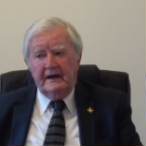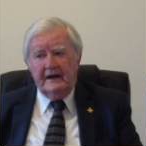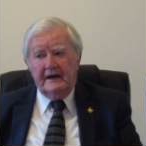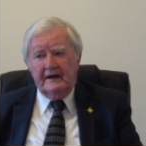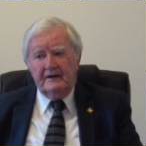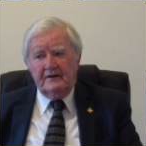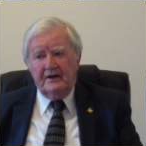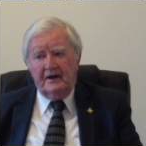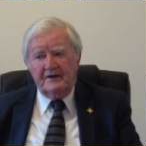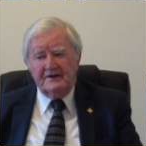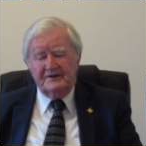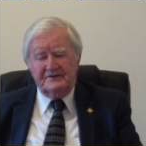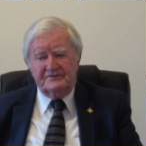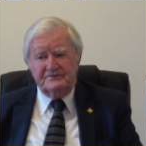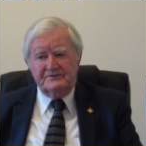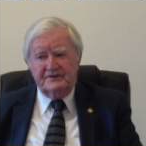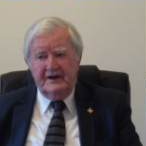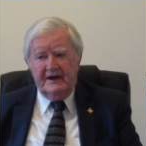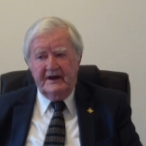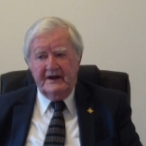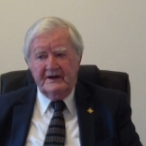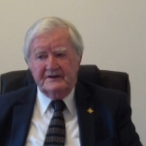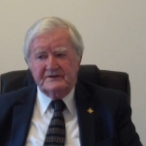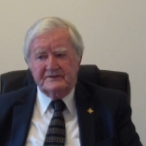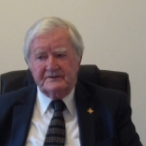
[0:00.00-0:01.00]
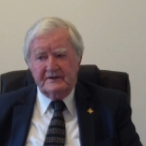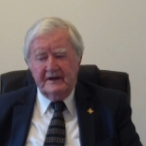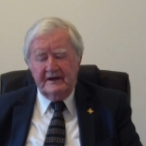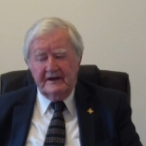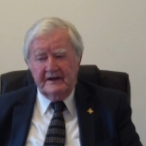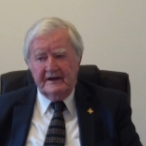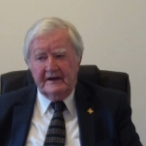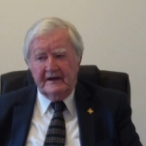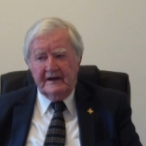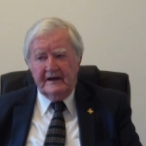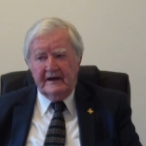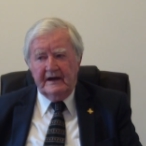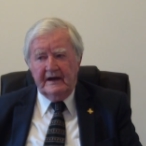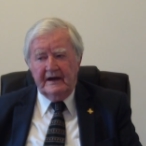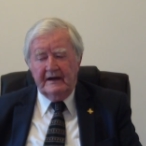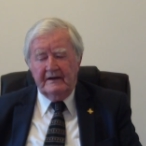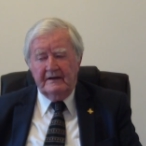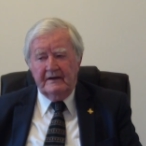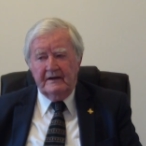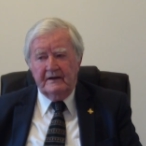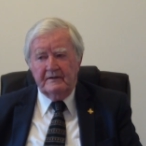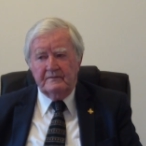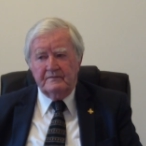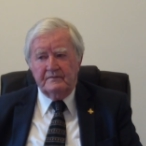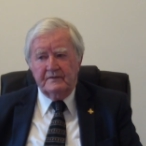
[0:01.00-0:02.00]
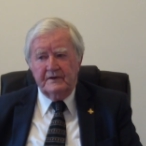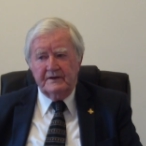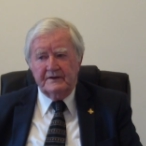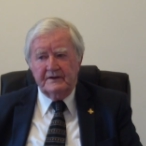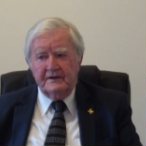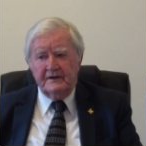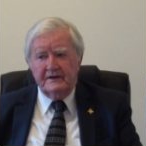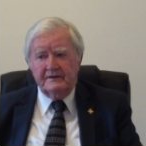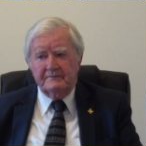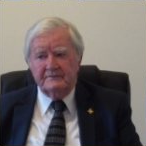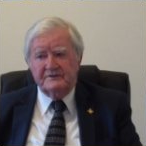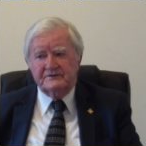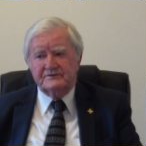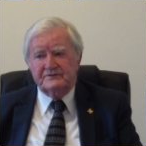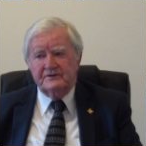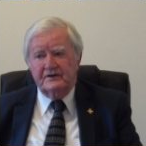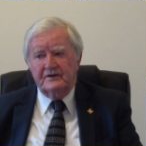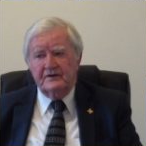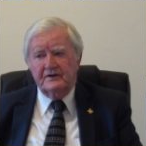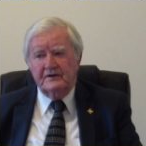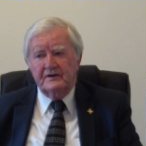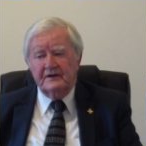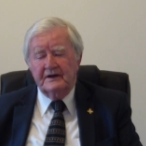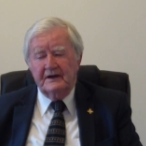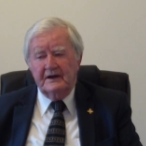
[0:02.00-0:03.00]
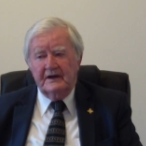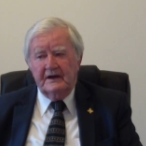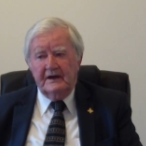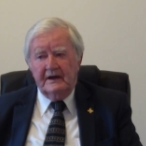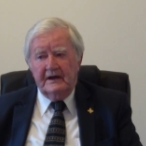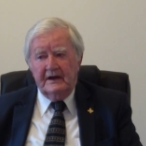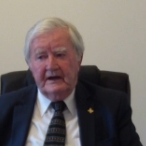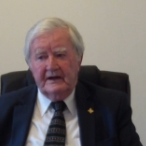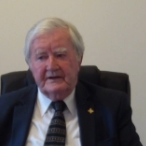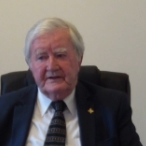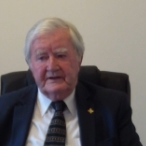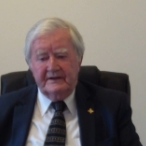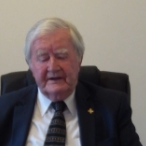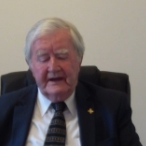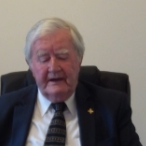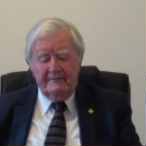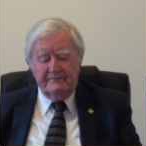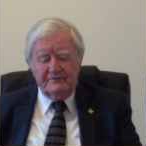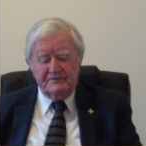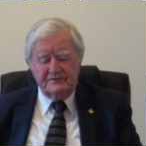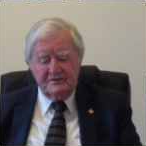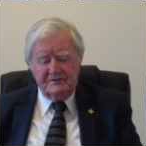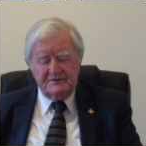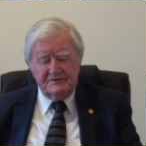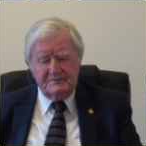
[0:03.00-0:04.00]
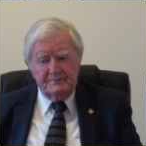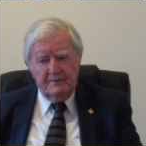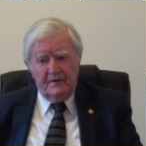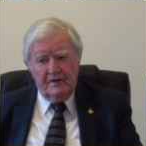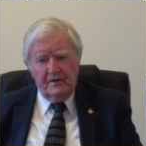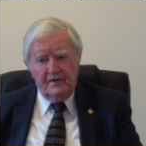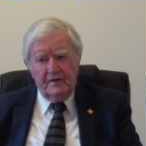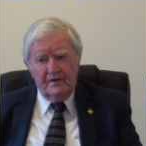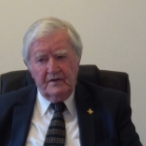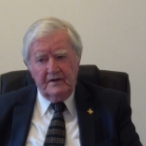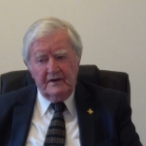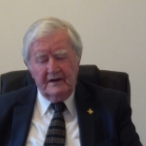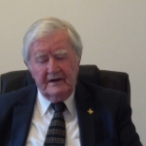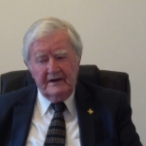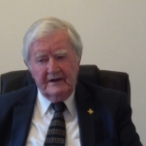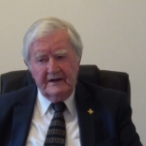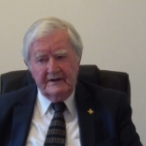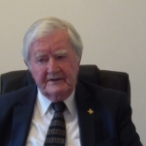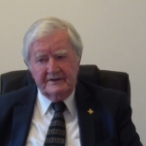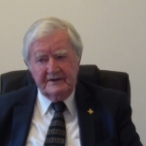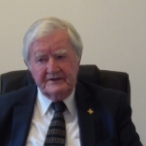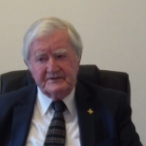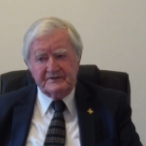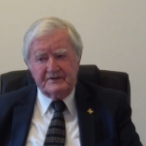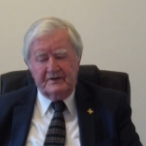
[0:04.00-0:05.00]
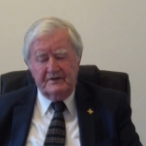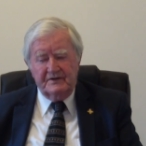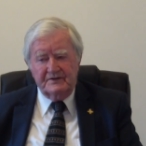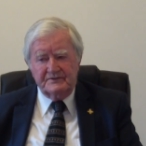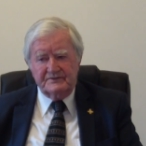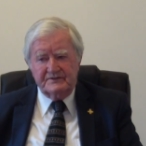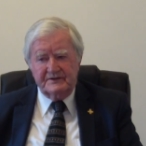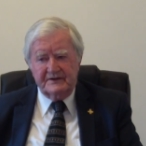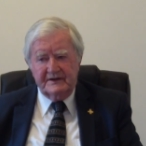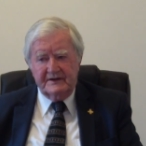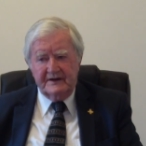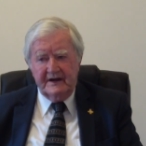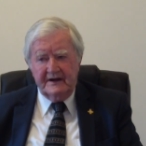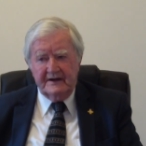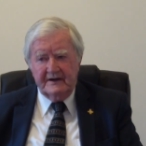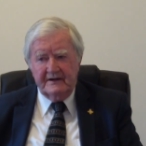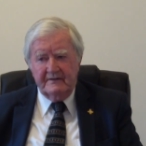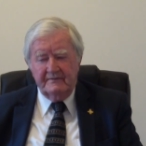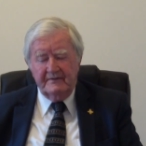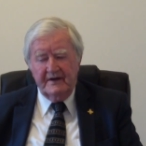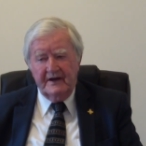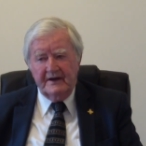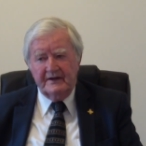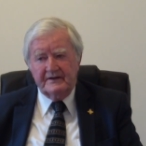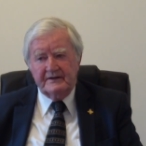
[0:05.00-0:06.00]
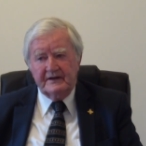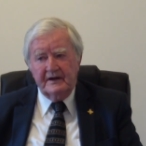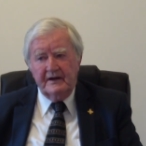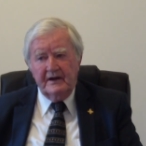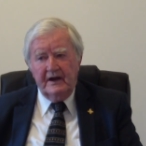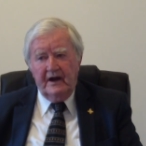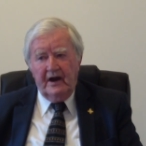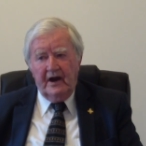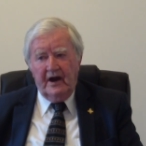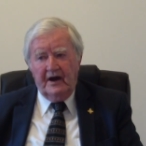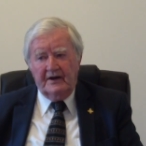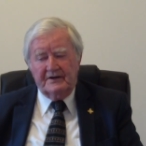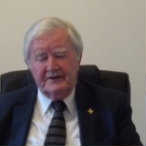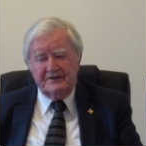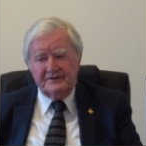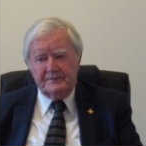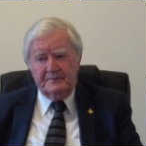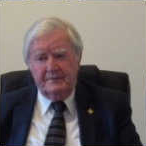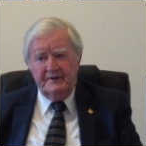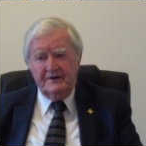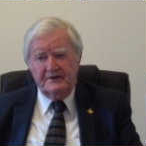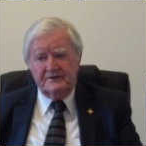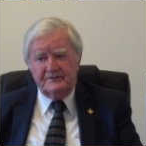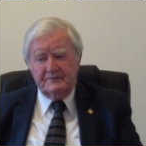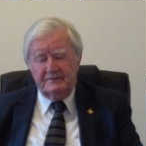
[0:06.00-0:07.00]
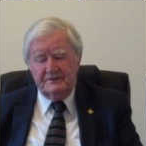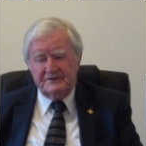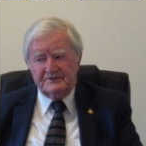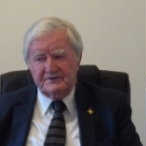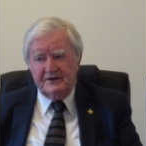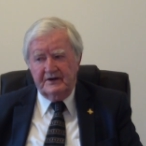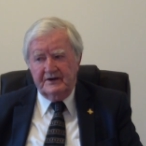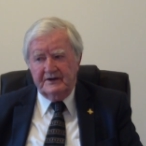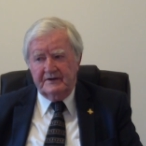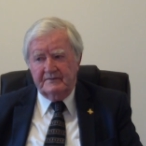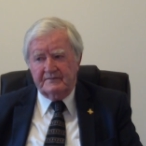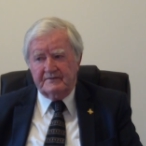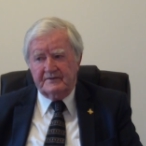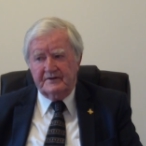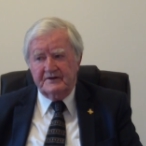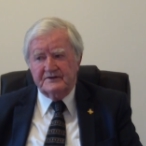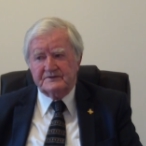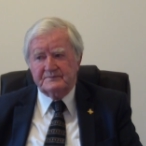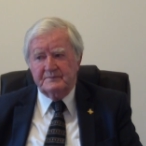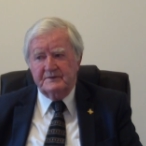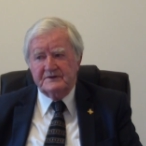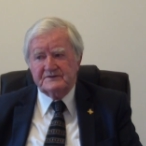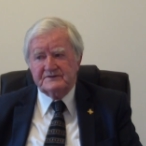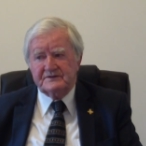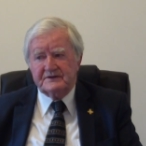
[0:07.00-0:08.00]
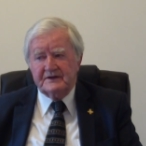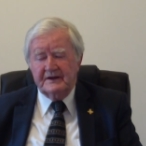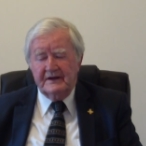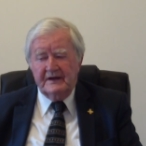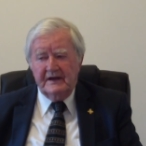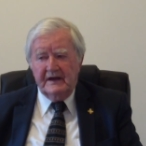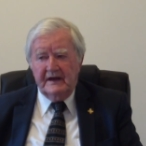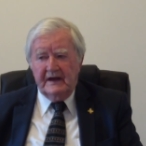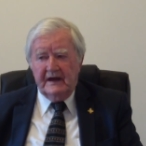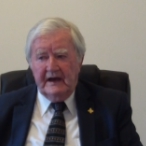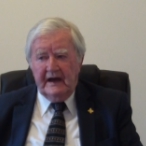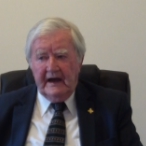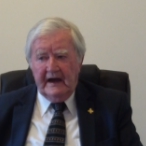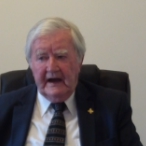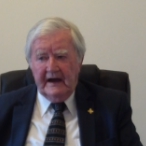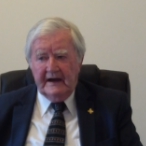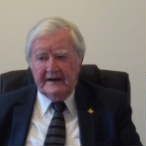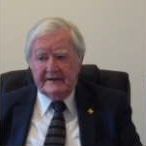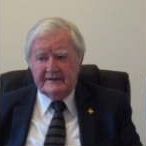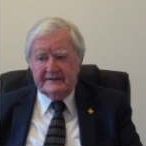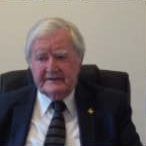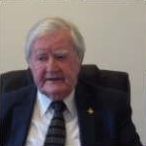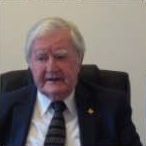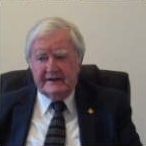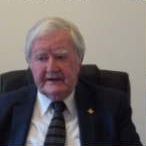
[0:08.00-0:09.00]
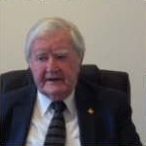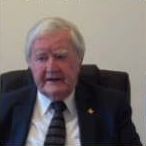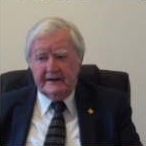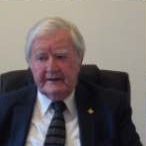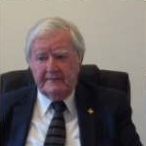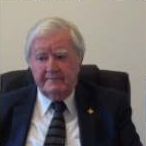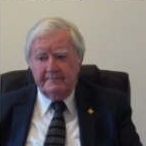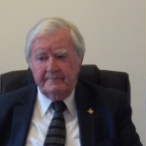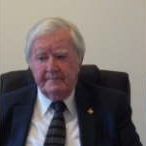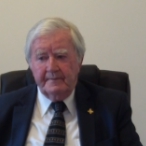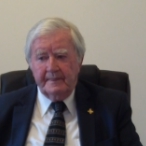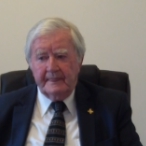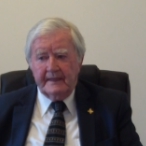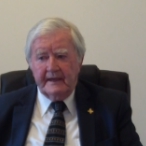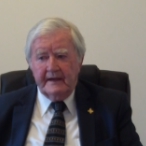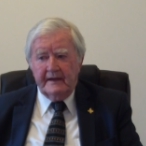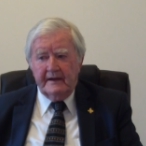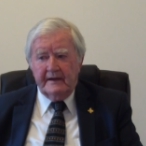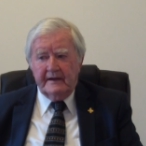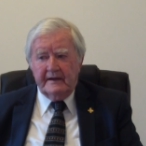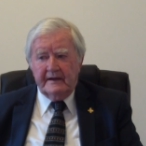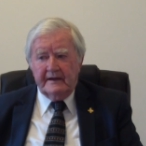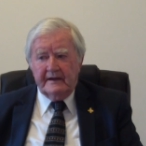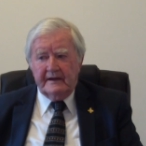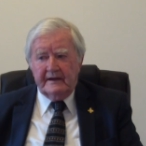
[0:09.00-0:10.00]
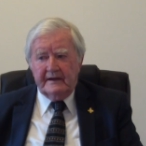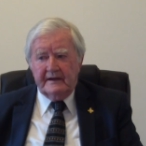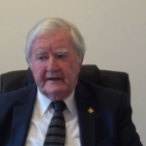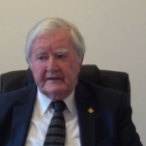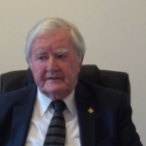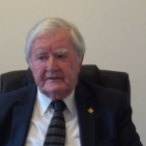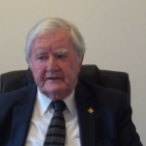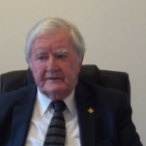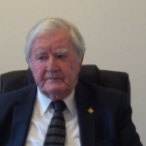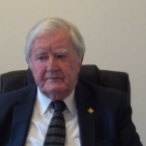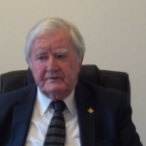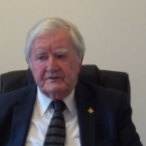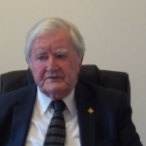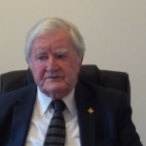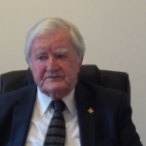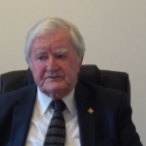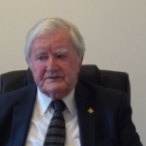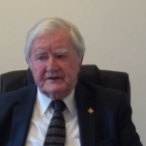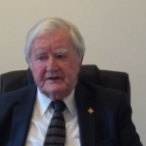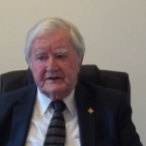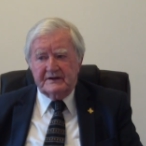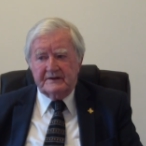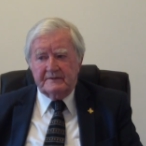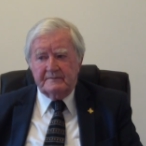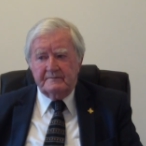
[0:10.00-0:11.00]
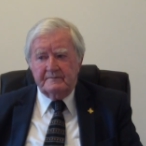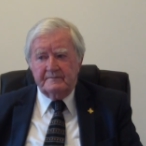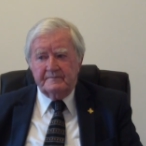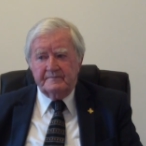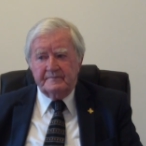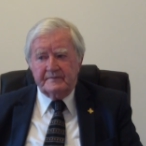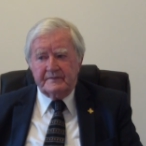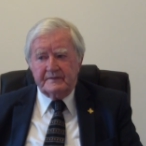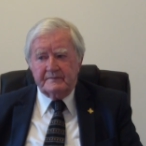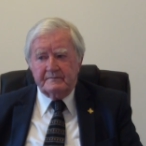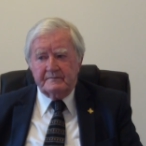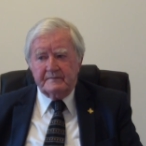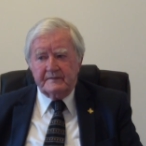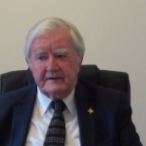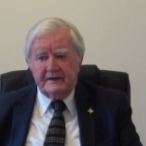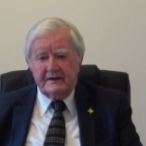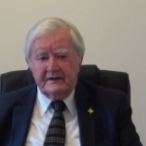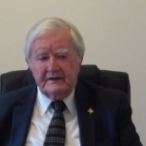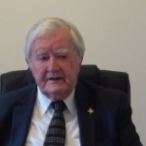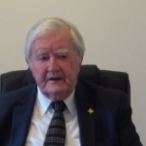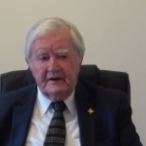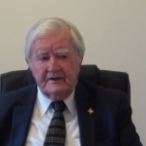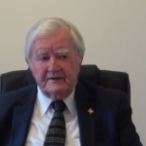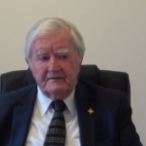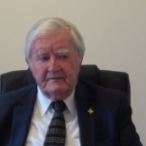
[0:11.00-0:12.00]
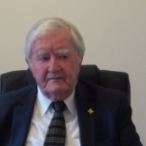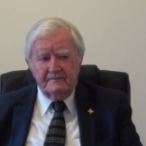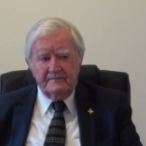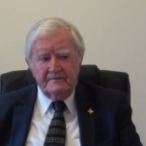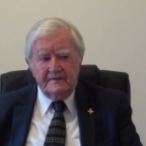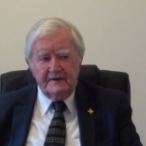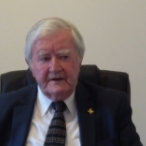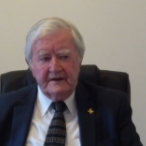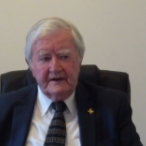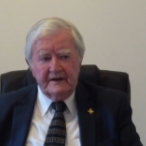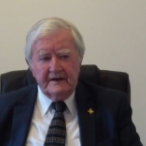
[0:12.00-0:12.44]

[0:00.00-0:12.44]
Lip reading: A lot has changed. When I was young, the emphasis more in this country, in any event, on the spiritual side of Christmas, and there was a lot of